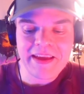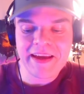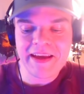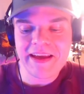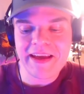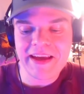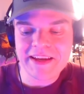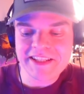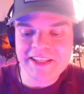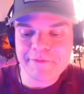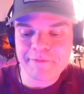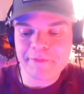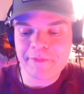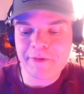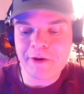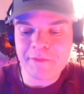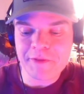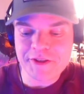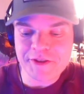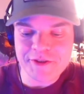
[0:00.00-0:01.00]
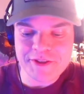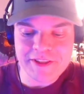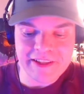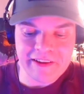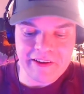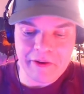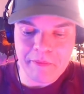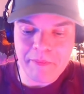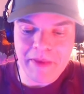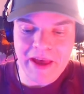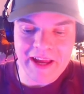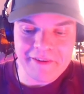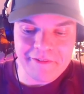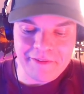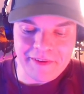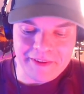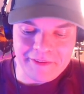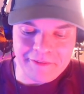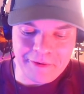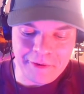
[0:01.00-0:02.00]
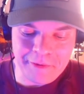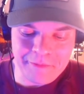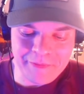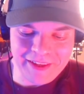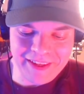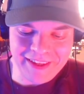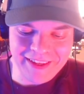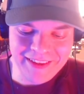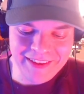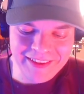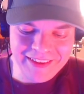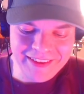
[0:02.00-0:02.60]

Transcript: accept commissions that are a bad fit for me.